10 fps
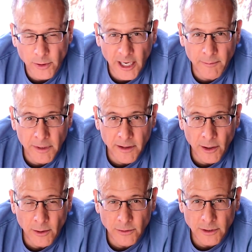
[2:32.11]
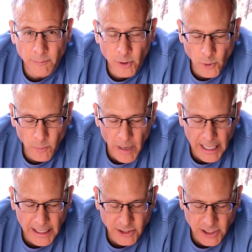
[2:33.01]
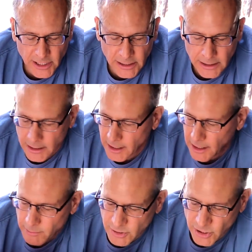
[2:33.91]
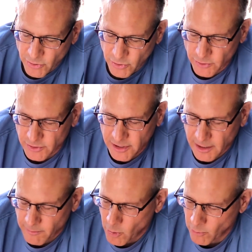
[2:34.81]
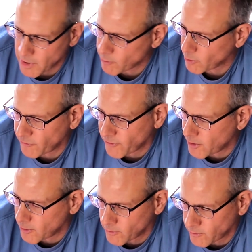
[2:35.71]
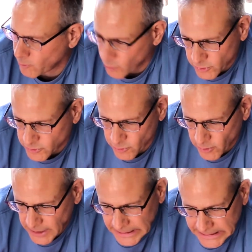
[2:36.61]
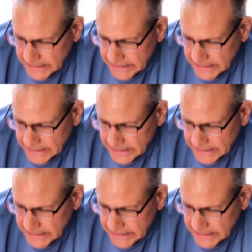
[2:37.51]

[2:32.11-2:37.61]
gave me. There is computer packaging material. It's like memory foam, works great.